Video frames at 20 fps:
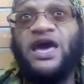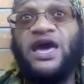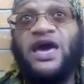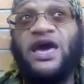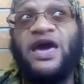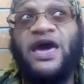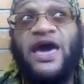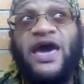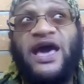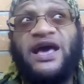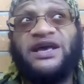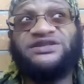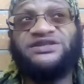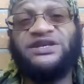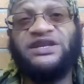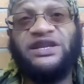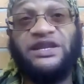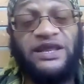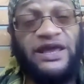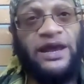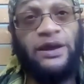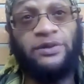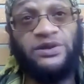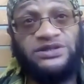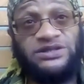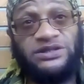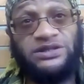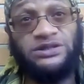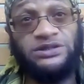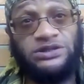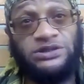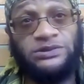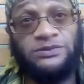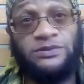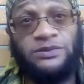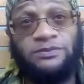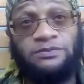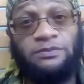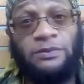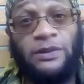as an inheritance,
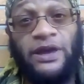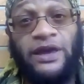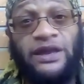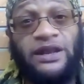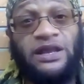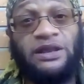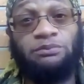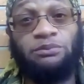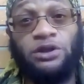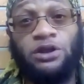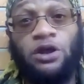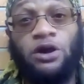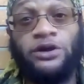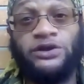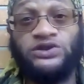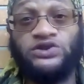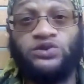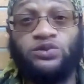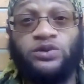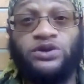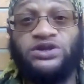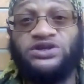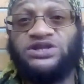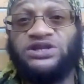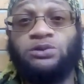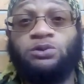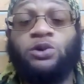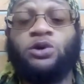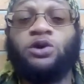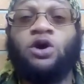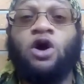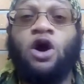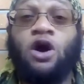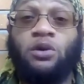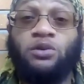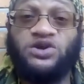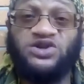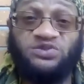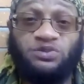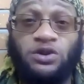and it belongs to us and will
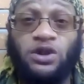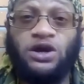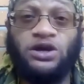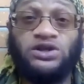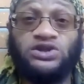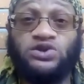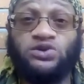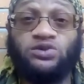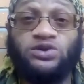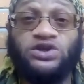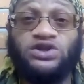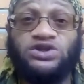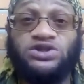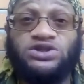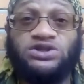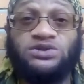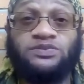always belong to us.